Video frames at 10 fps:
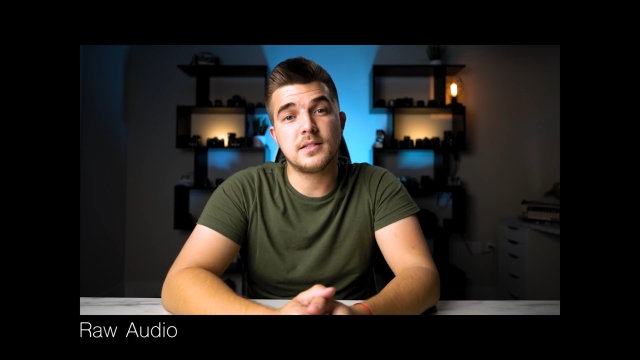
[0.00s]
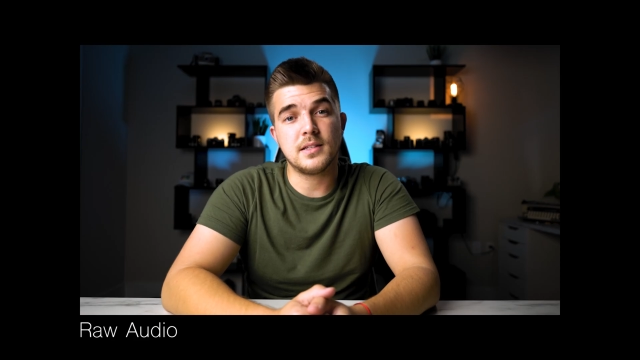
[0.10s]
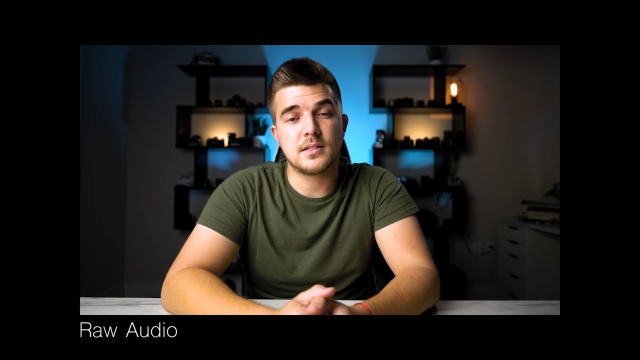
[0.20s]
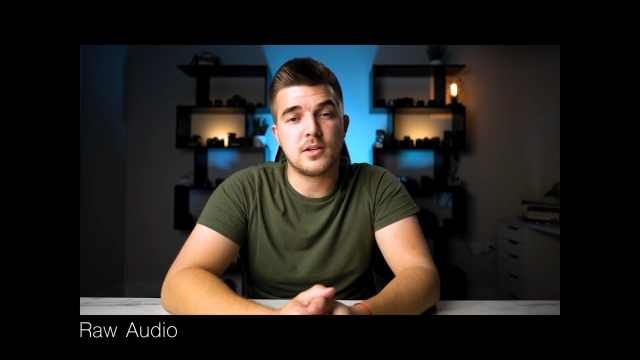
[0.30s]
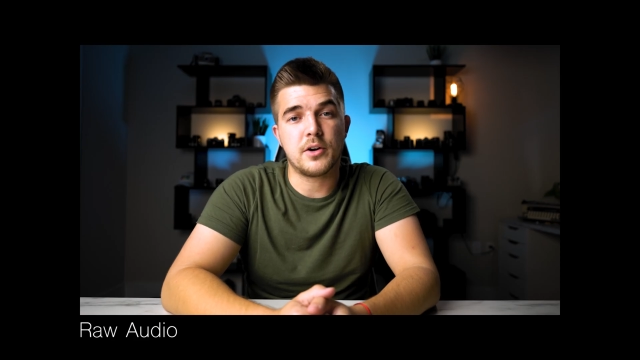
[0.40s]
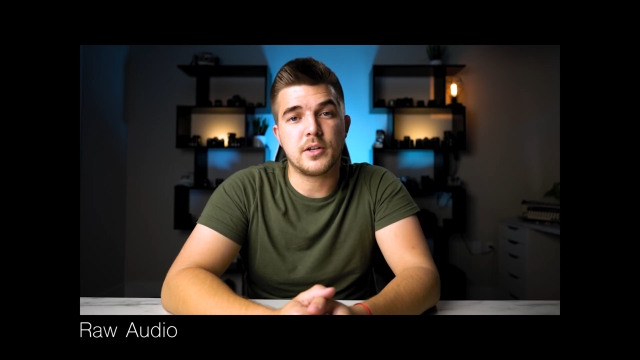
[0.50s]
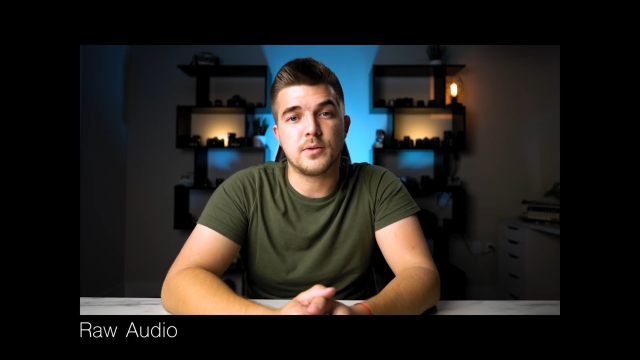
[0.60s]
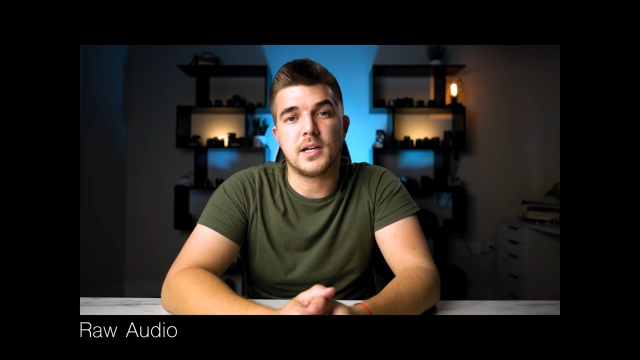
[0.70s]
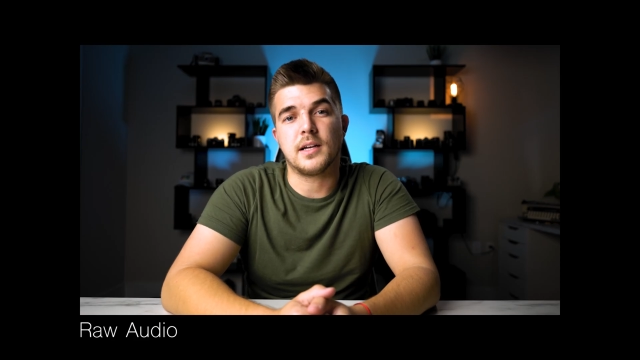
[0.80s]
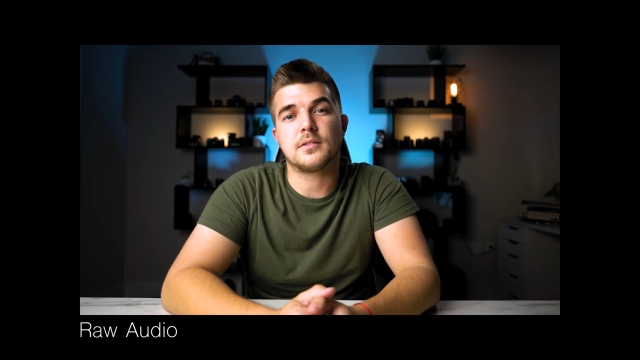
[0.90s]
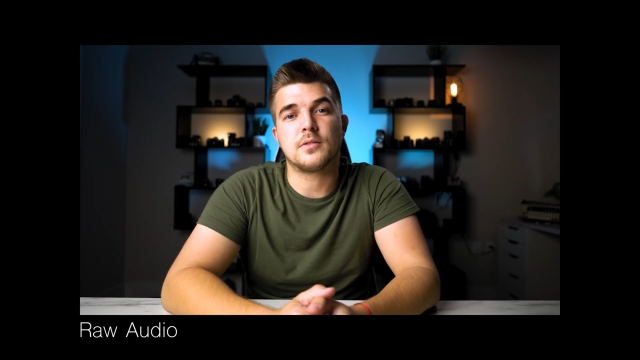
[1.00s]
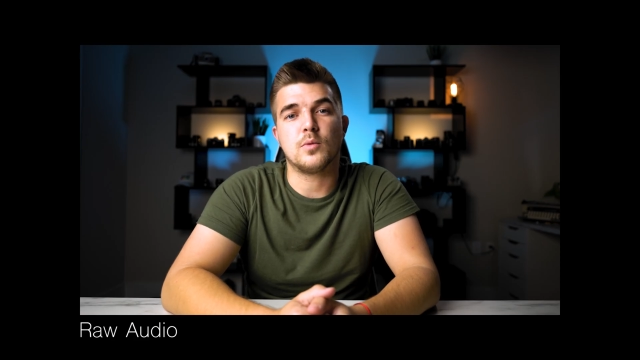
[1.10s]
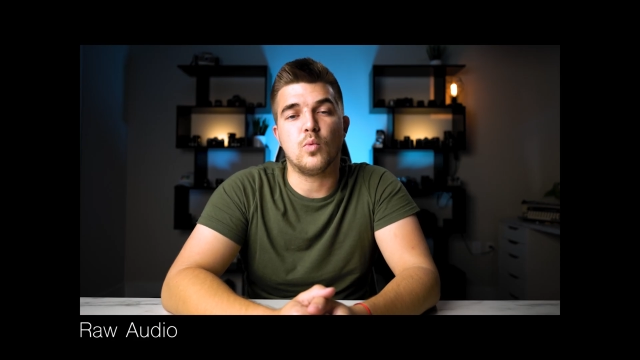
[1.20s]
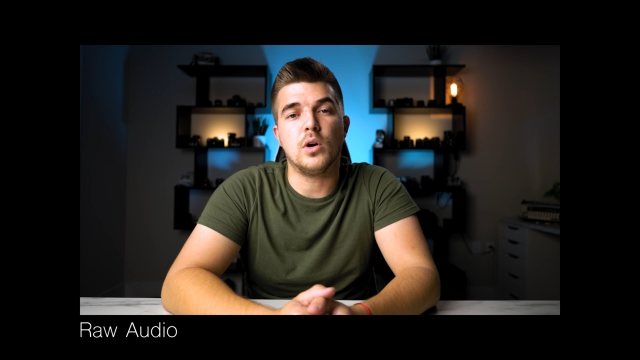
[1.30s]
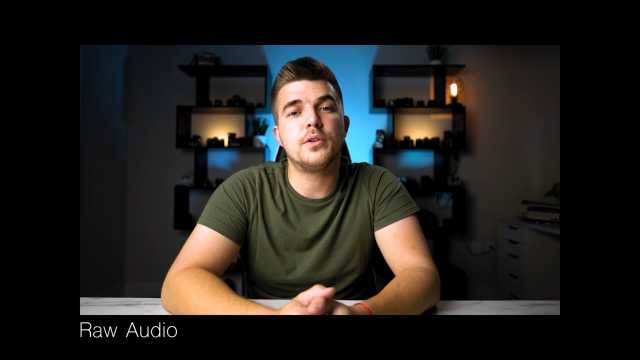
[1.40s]
is an audio test.
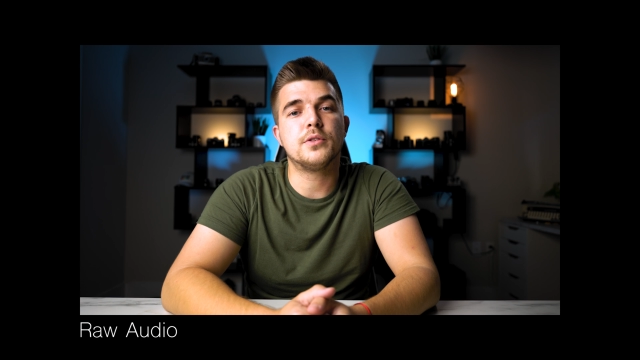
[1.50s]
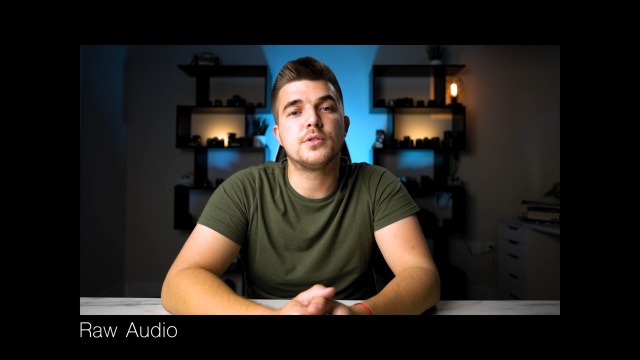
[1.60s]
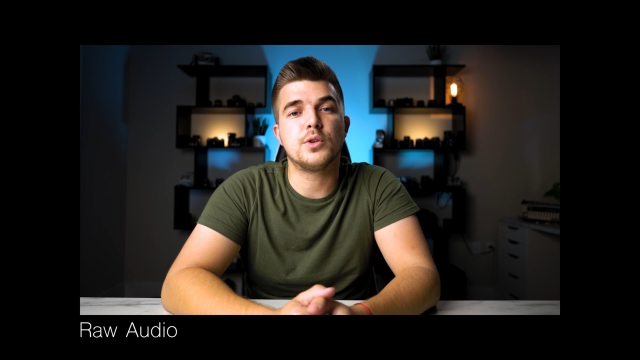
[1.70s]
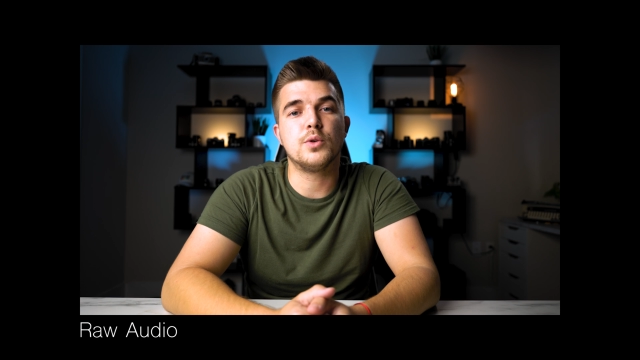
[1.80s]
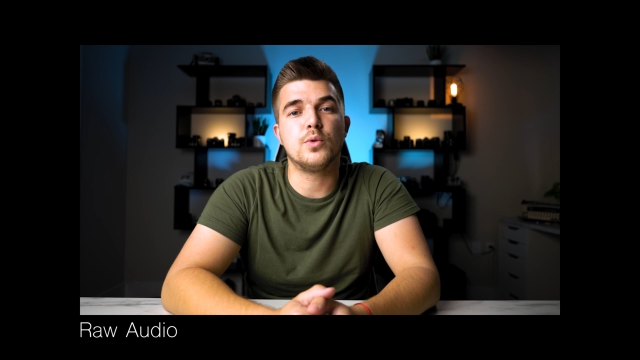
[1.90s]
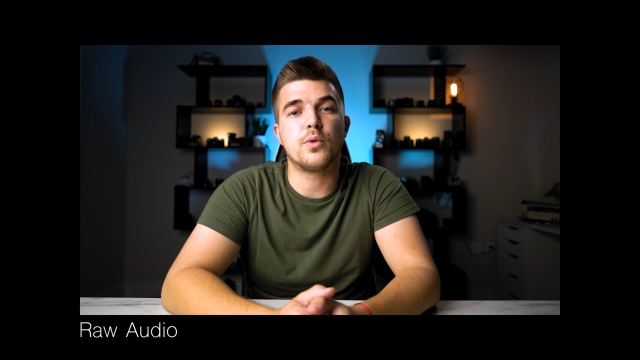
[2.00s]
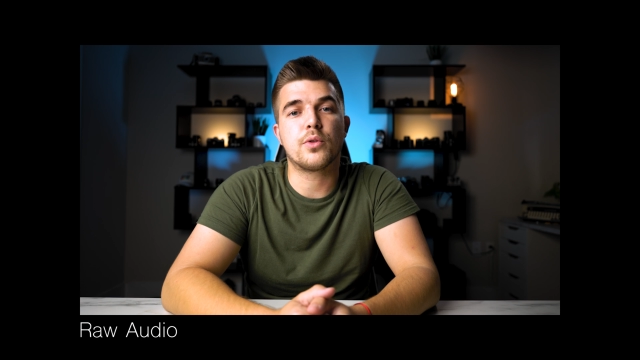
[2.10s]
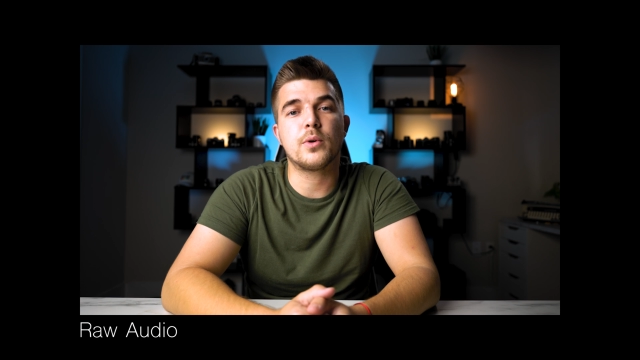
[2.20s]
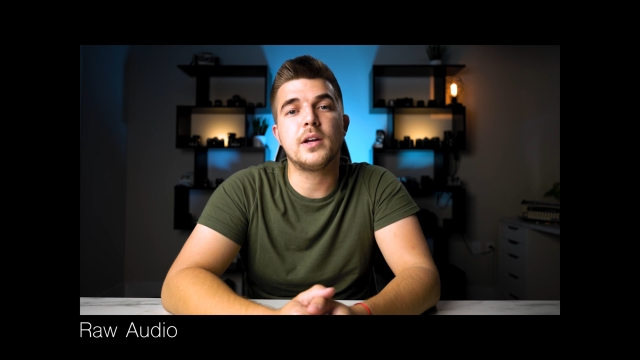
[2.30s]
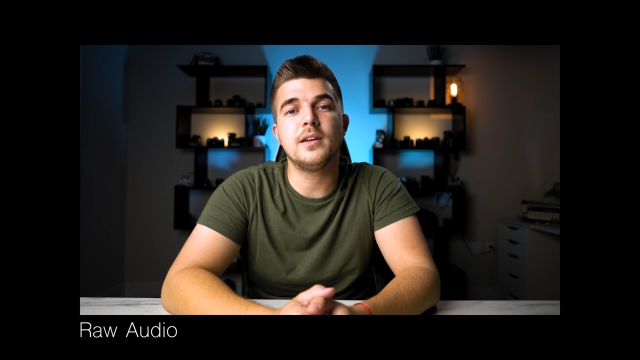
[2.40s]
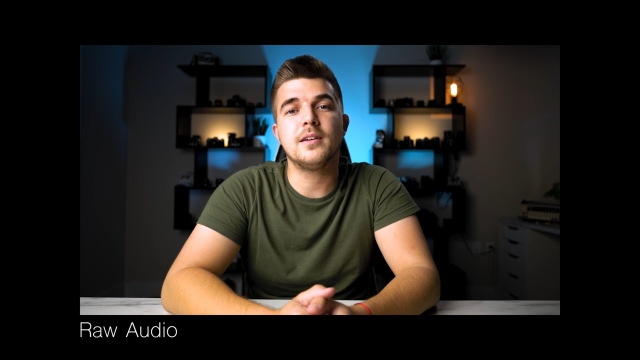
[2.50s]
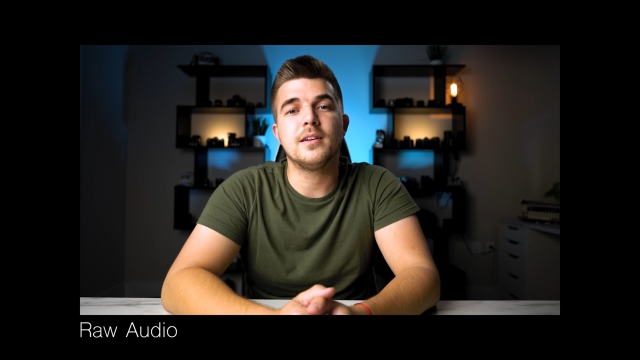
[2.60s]
1, 2, 3.